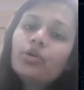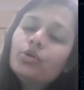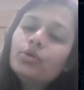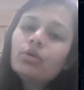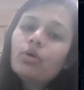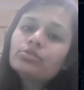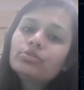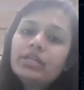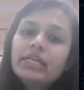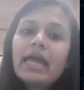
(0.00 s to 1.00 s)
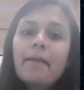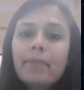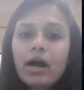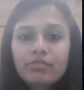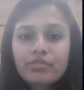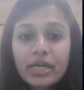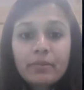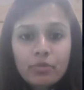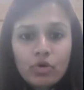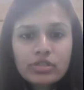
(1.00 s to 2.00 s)
You can also read
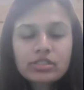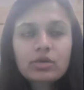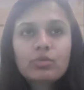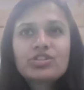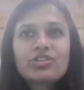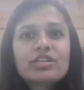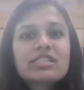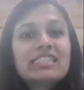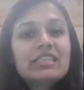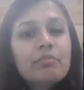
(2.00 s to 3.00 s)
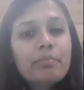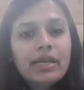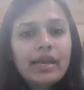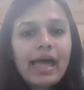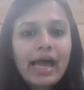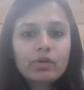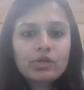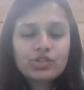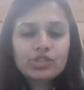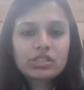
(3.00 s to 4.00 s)
empowering books, which are in simple
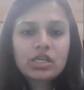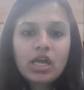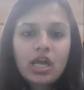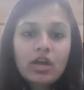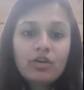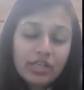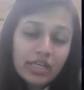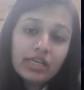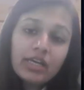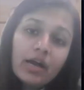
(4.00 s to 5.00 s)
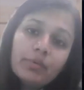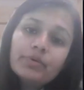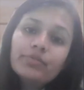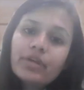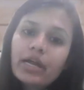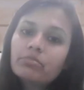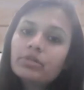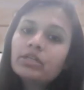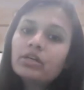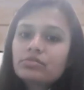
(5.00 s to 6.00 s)
languages. In India, we would
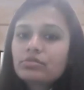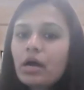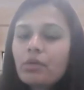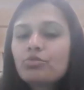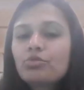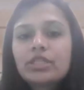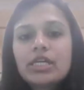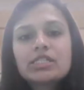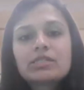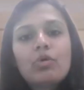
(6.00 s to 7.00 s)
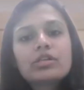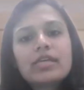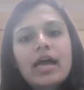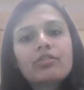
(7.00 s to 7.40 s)
recommend Sudha Murthy's books